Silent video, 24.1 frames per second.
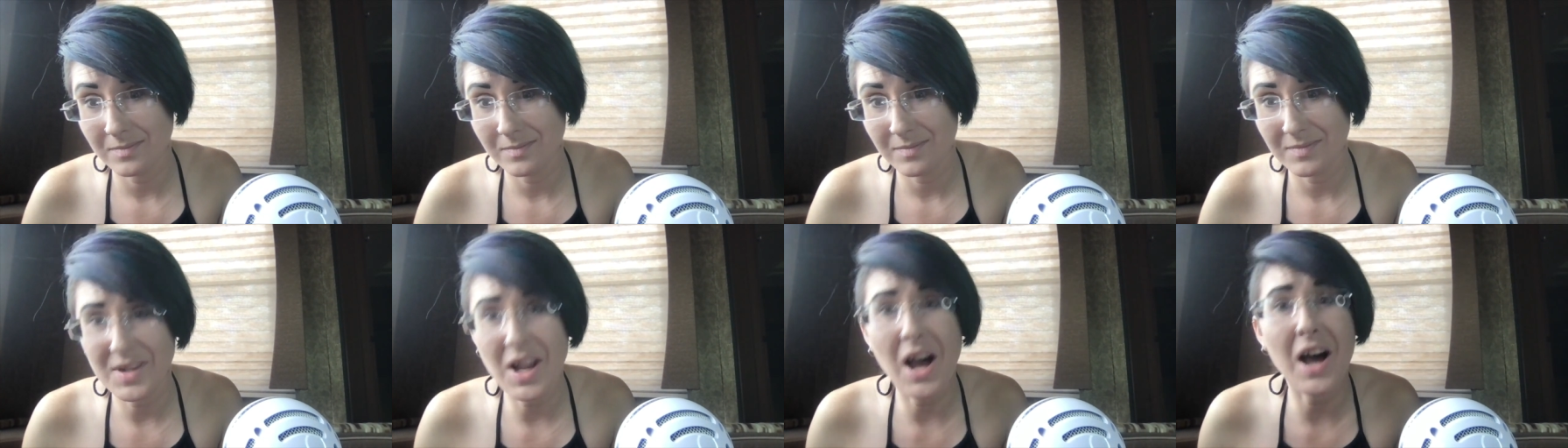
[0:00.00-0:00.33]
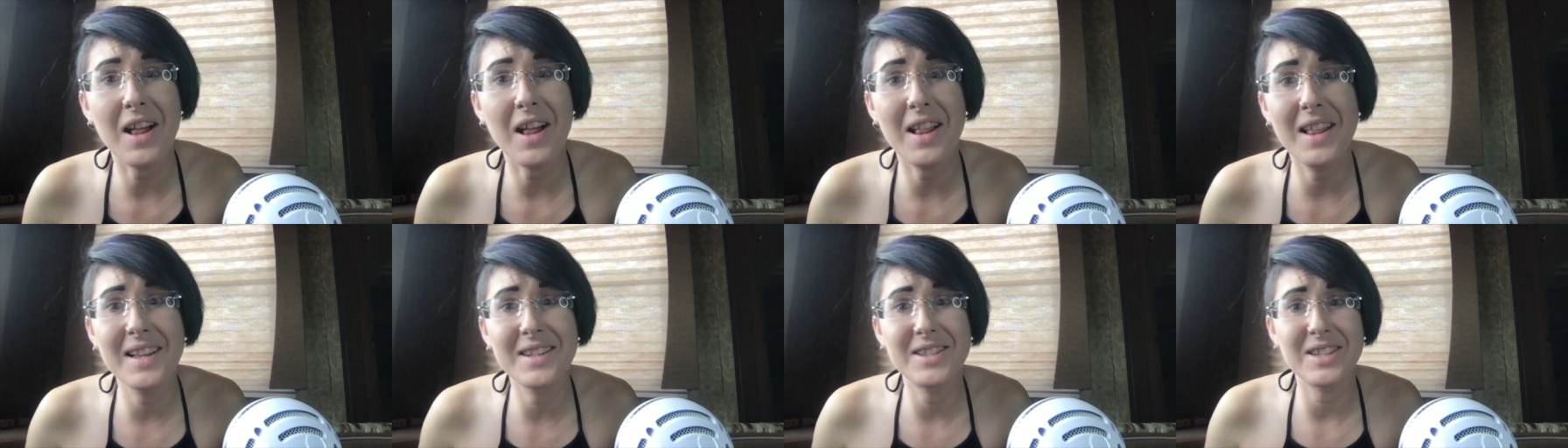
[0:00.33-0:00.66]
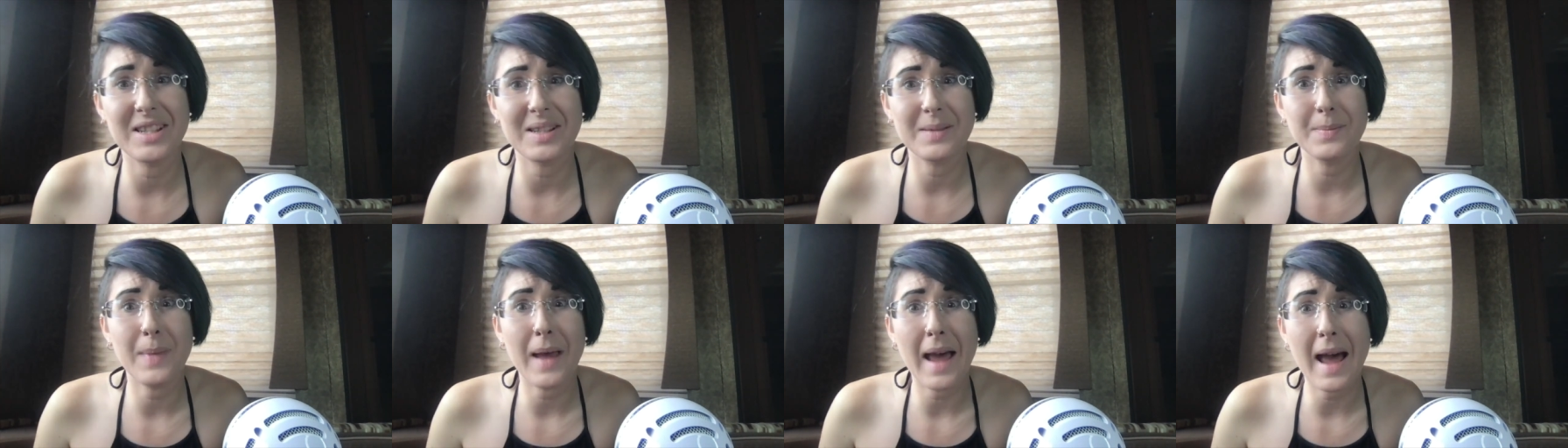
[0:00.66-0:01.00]
Knowledge
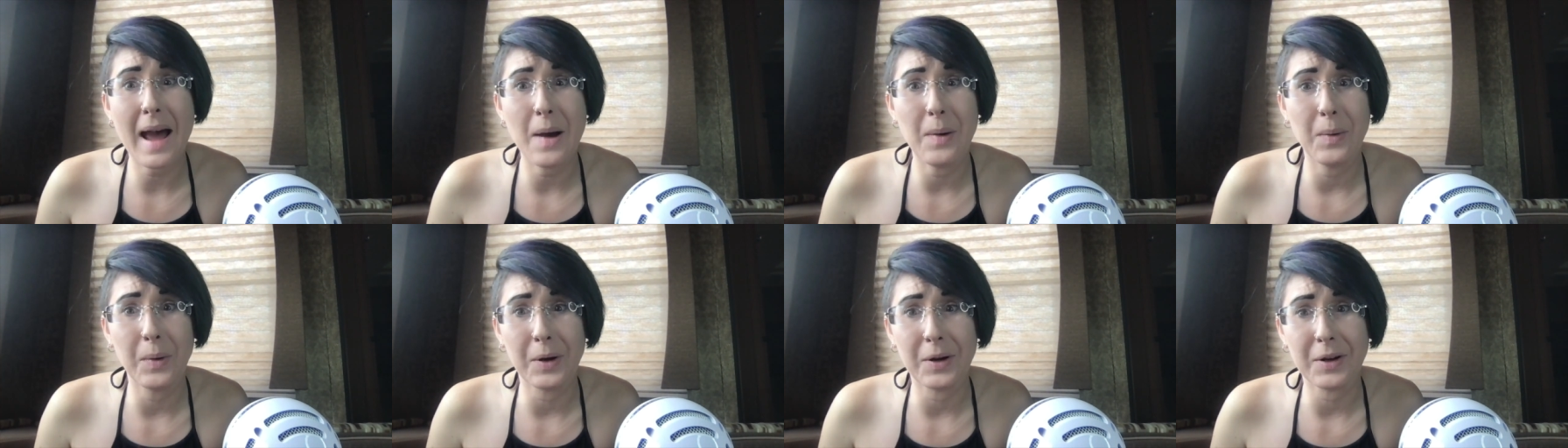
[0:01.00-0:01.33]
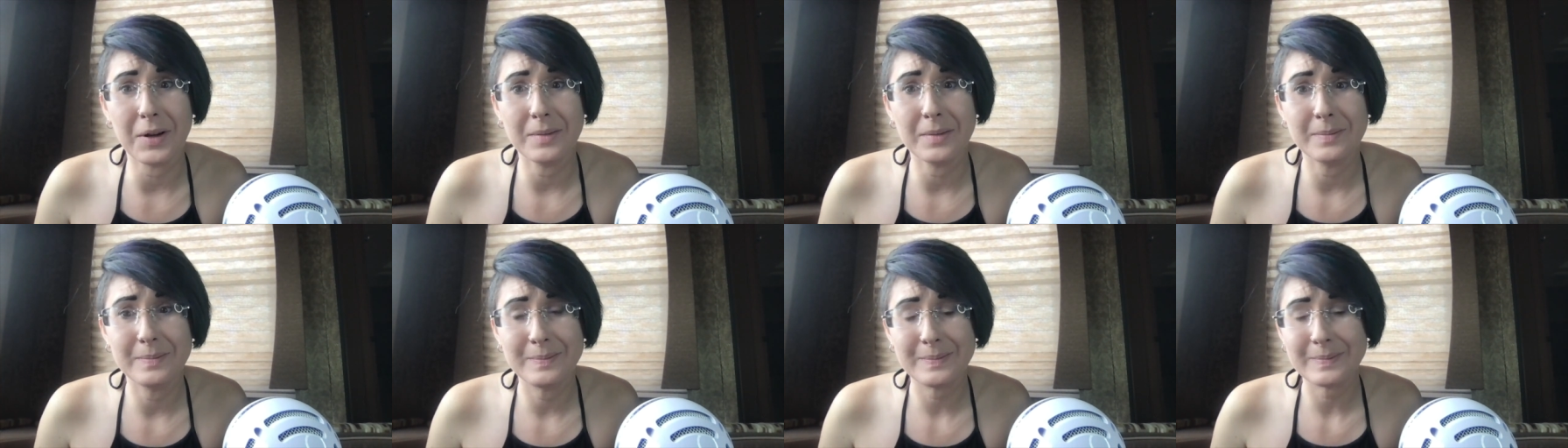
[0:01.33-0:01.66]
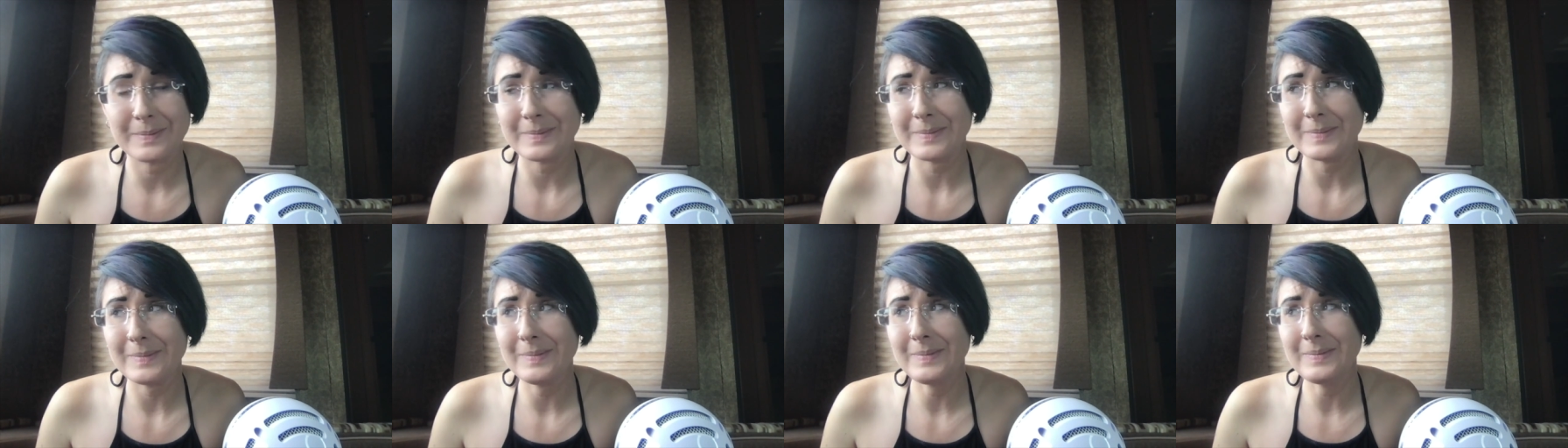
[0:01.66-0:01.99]
is power.
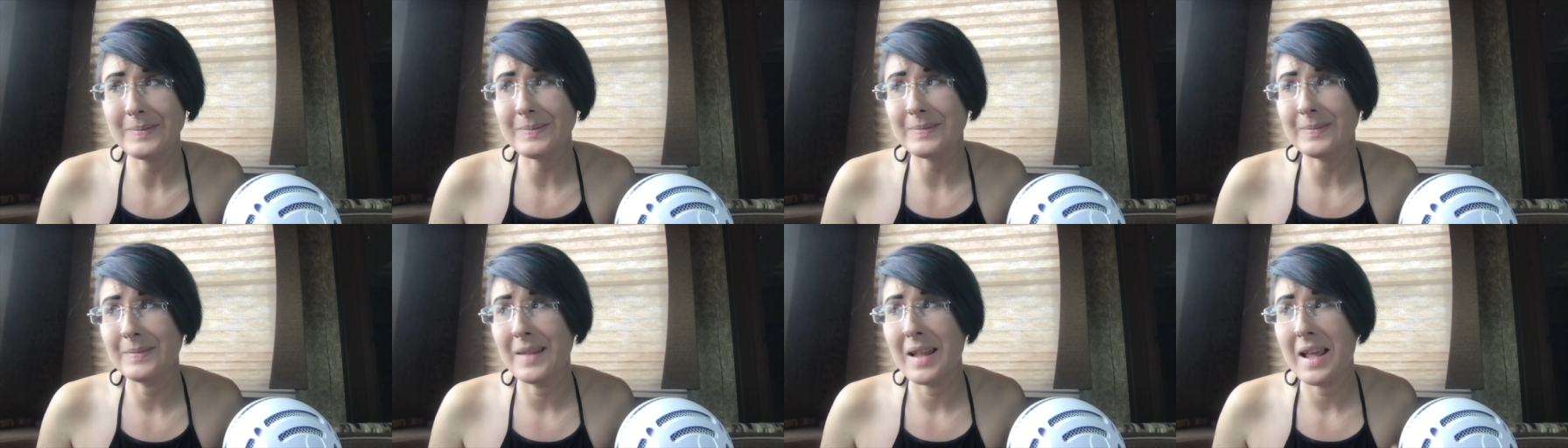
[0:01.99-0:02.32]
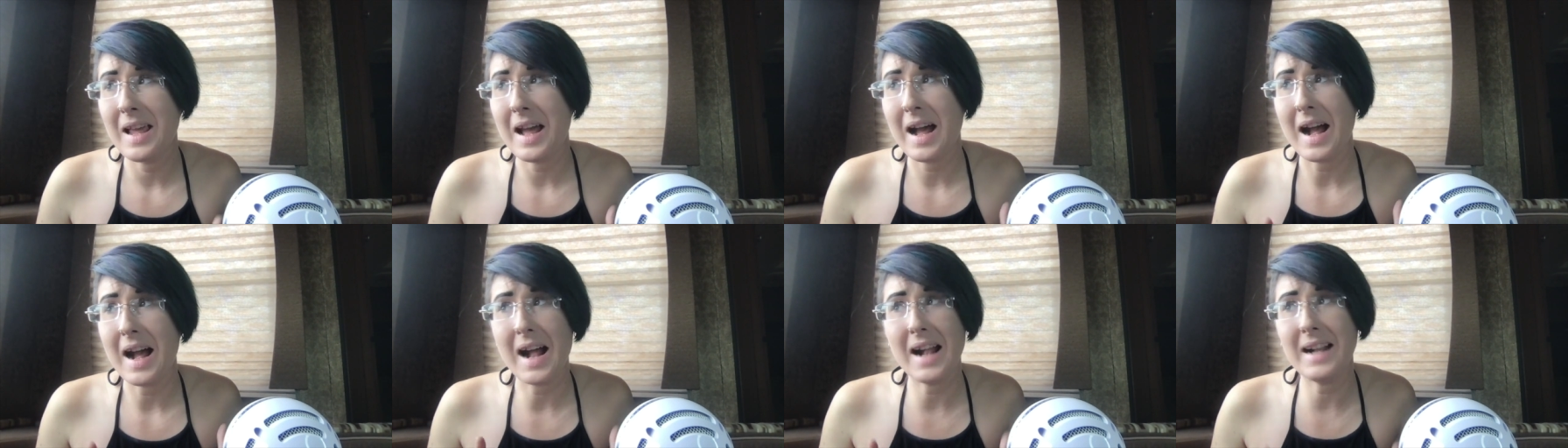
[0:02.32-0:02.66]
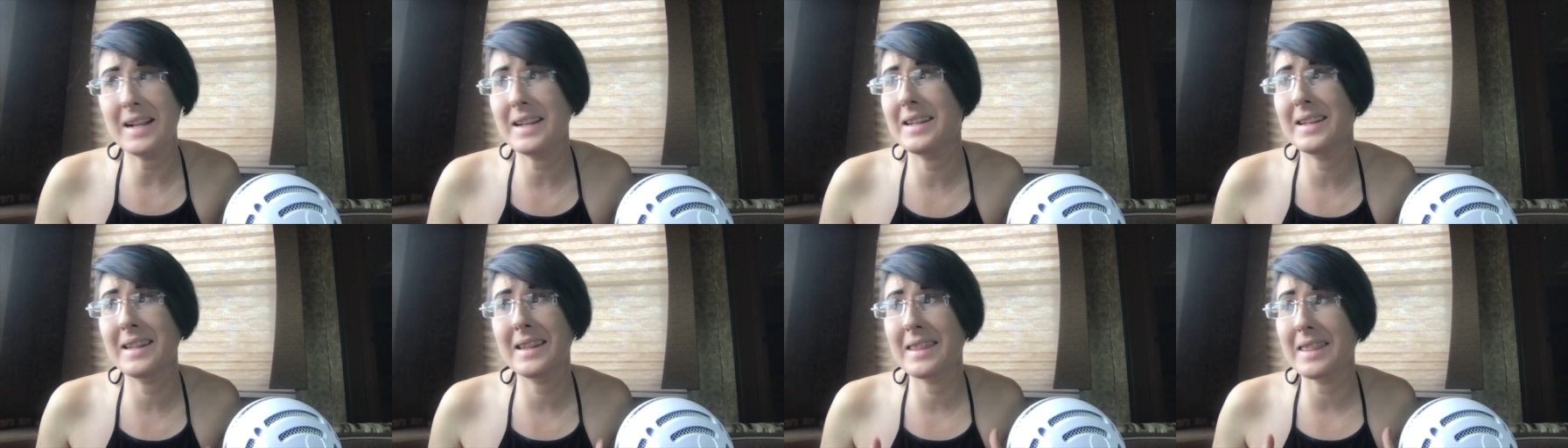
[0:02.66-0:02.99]
I
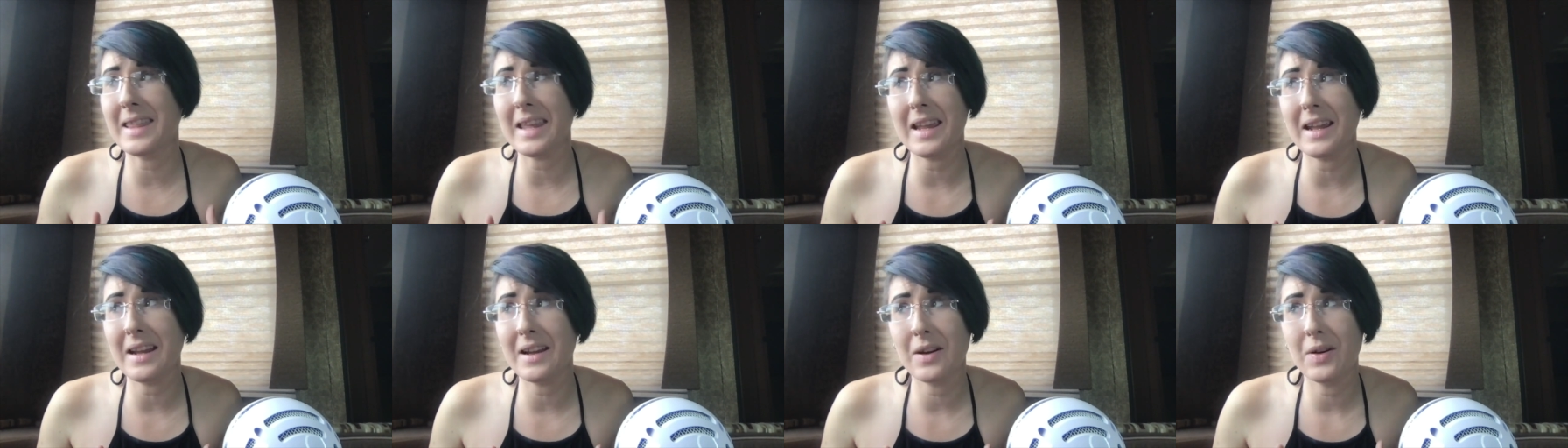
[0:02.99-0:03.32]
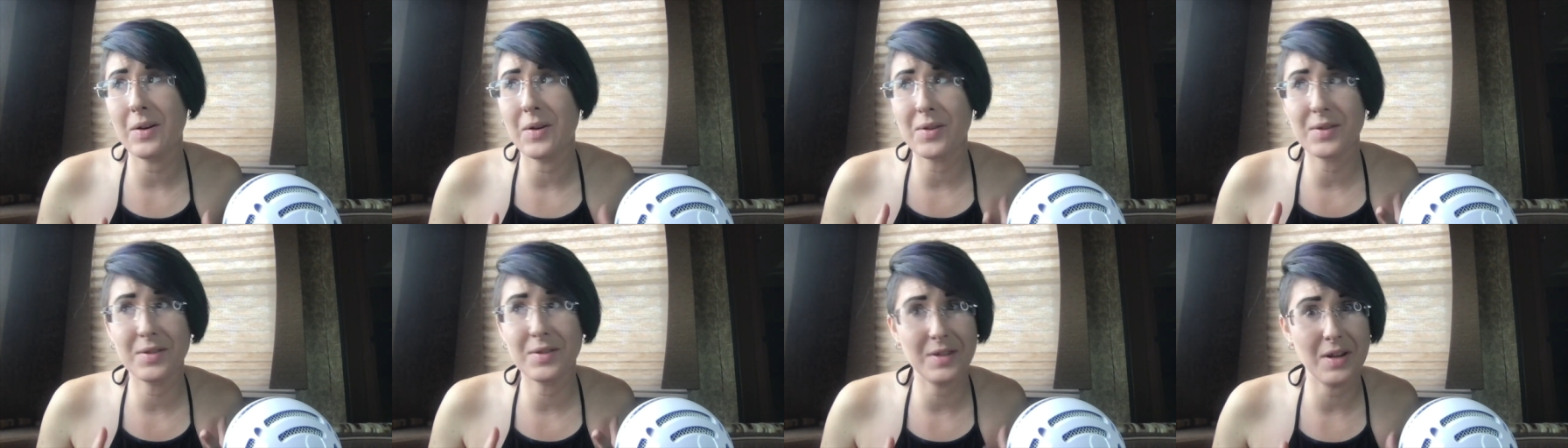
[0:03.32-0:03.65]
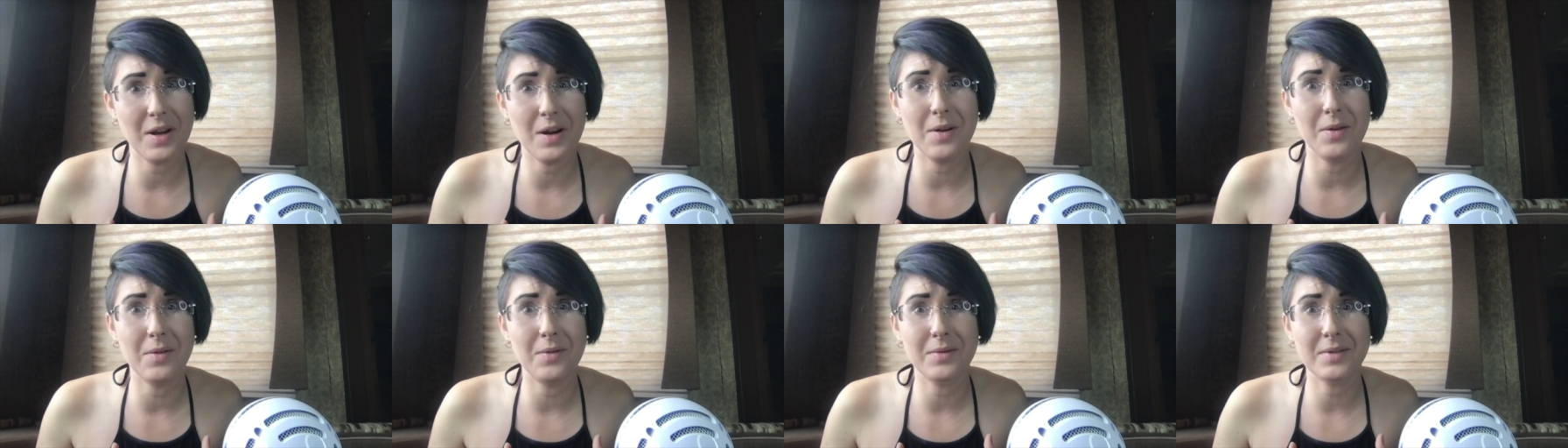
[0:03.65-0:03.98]
didn't think or
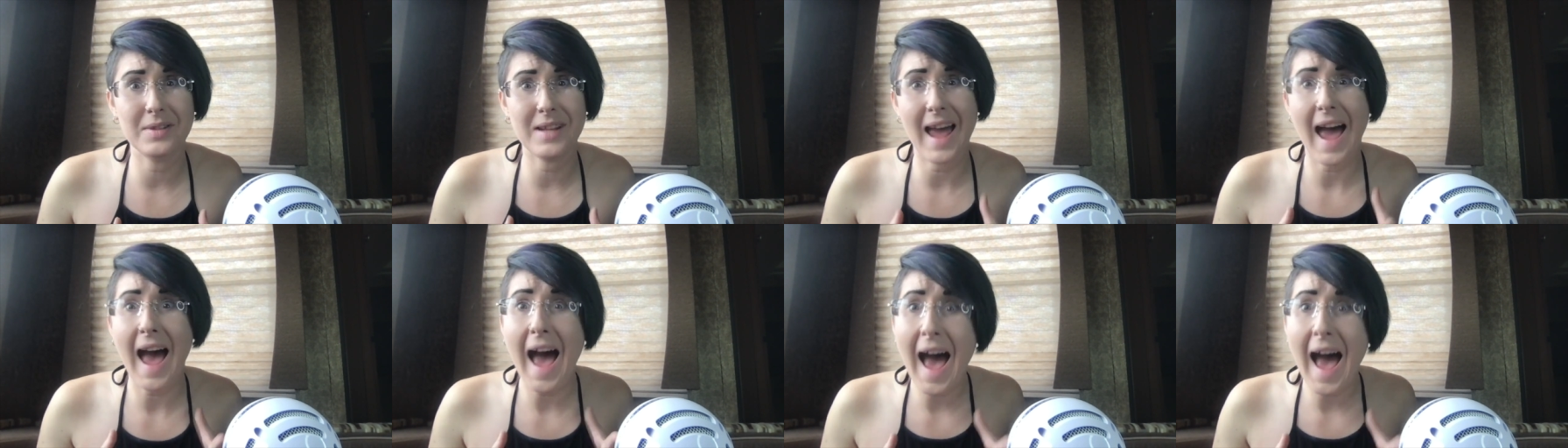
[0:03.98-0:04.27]
know to